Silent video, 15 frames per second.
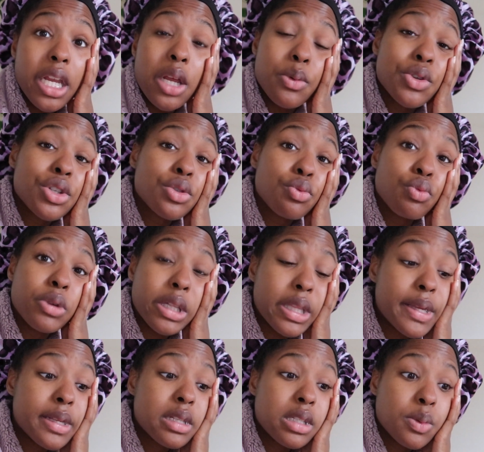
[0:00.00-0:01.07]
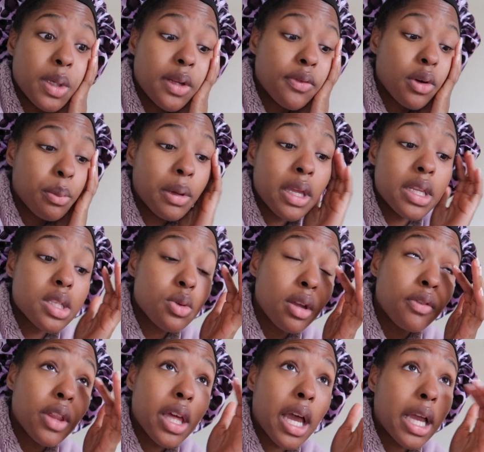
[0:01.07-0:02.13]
It was just really sweet for me. So I feel like